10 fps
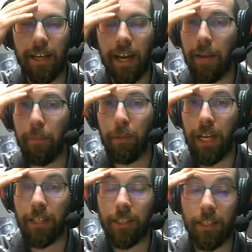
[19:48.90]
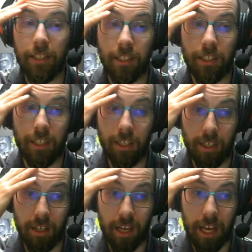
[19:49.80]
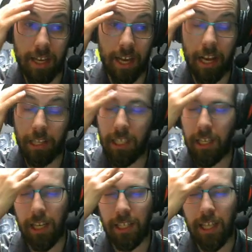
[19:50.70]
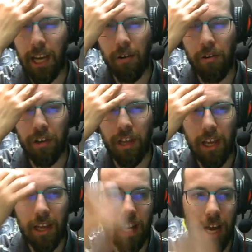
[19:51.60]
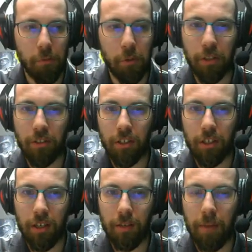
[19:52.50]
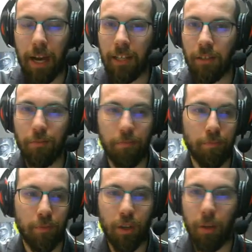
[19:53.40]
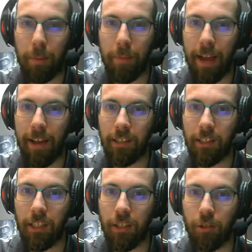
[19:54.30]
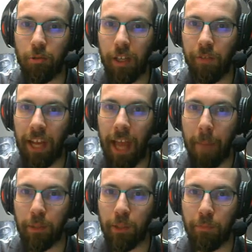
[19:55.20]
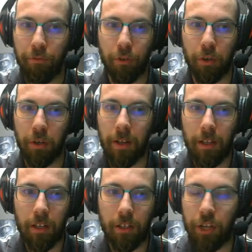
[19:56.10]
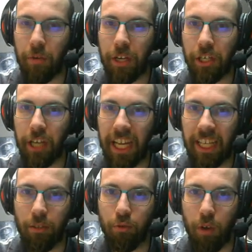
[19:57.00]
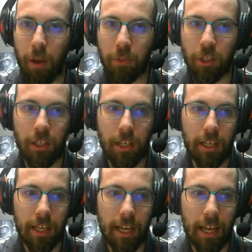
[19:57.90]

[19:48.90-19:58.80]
and I had a blast in this season. And I said against Aaron, I wouldn't mind coming back in Season 3 if that happens before Generation 8 drops.